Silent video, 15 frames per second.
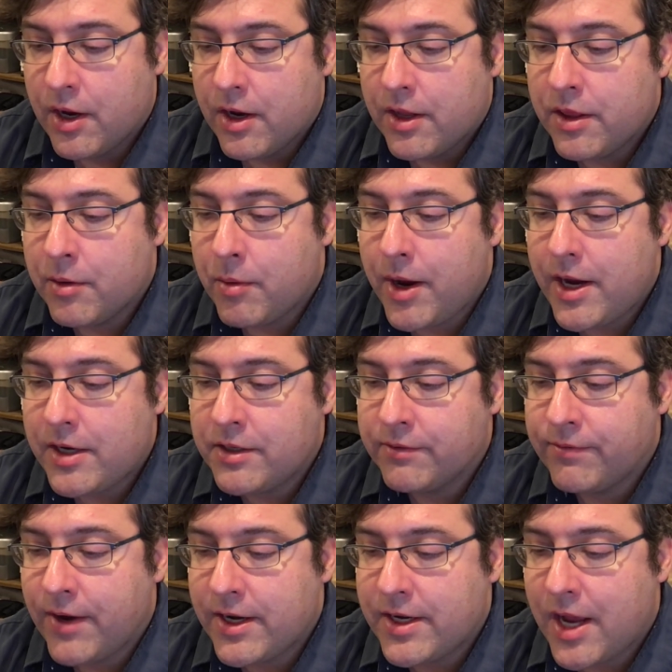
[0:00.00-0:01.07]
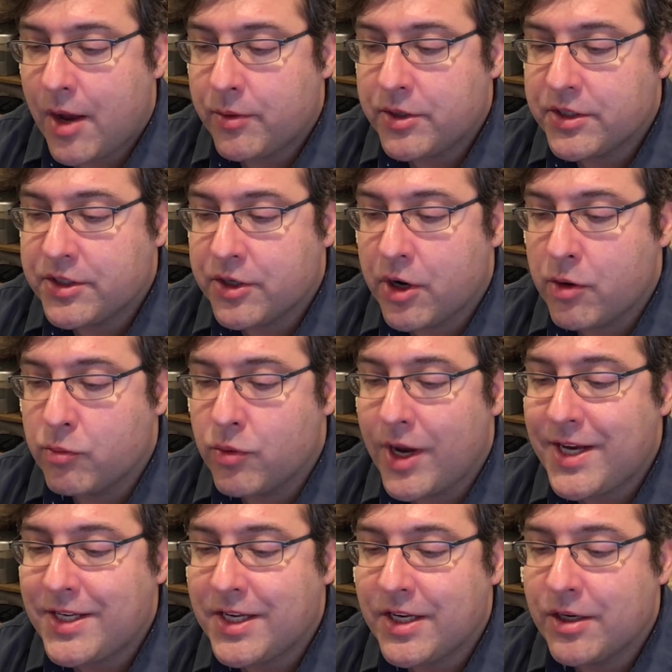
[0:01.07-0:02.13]
"The way to find out is to go
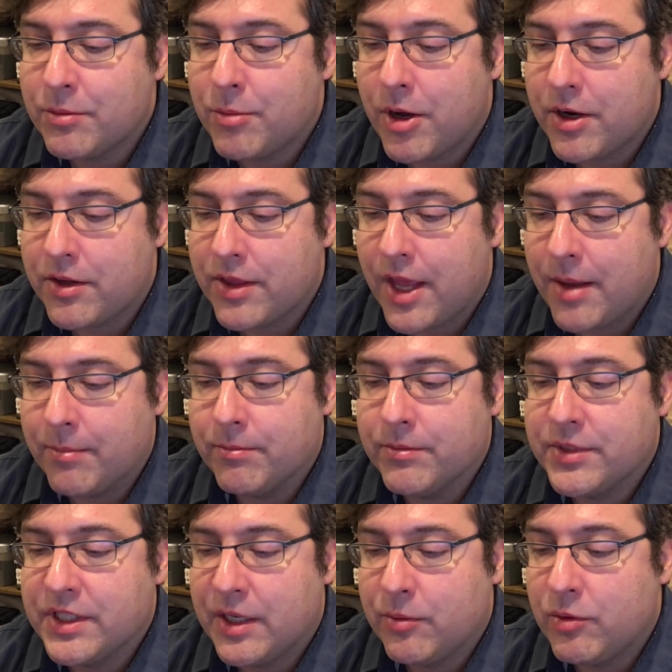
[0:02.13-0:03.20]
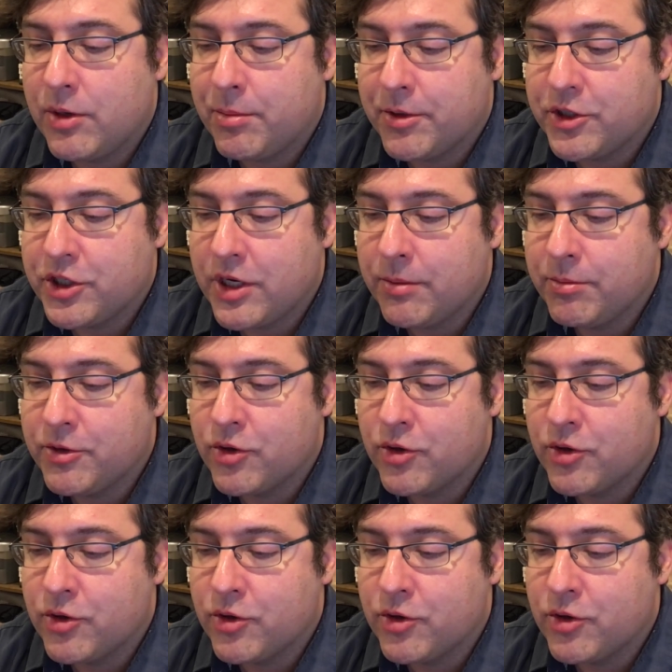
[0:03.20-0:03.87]
right in among them," said Reepicheep,